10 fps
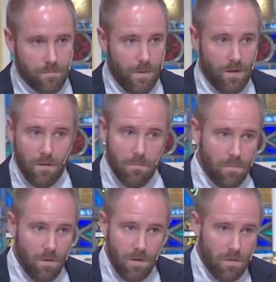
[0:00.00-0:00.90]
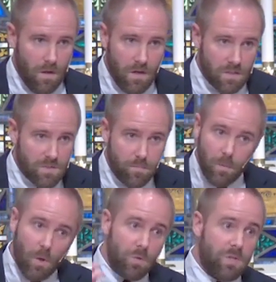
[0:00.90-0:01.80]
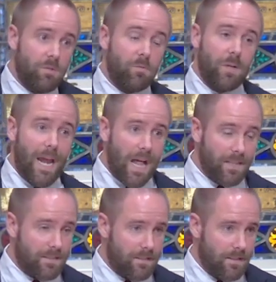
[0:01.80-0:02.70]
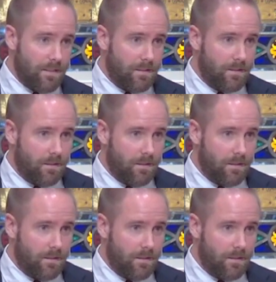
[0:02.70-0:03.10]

That has been a, a, an explosion of reality,